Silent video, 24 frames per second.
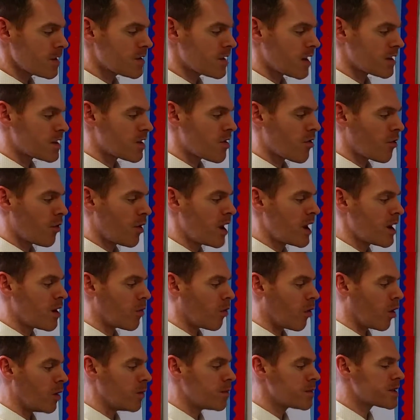So that's 3
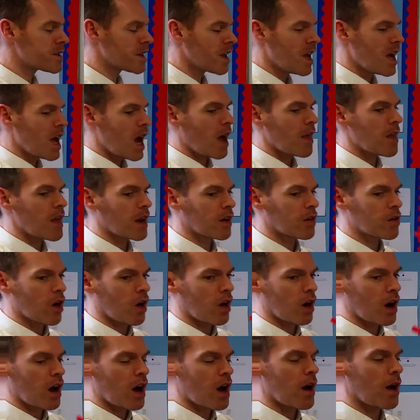groups. And then I've
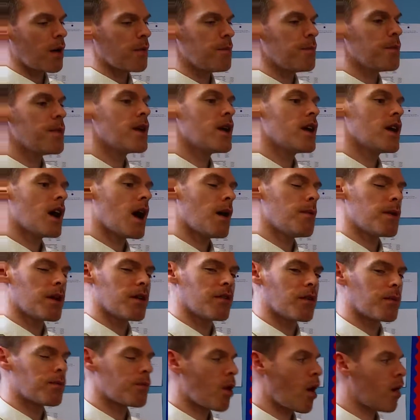got a bit
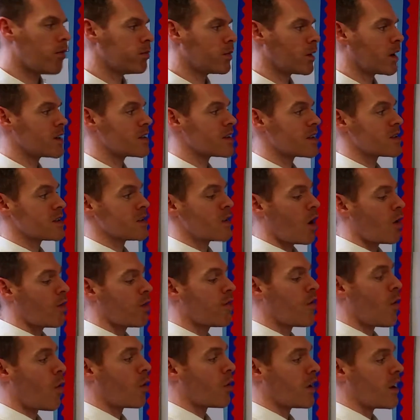of a problem because it's not
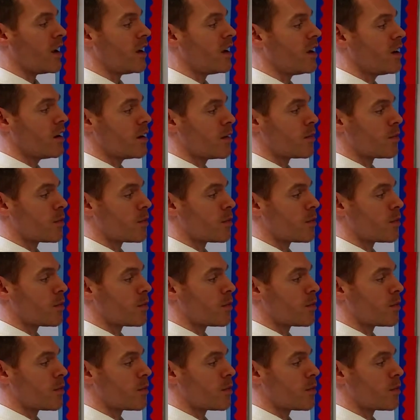40%.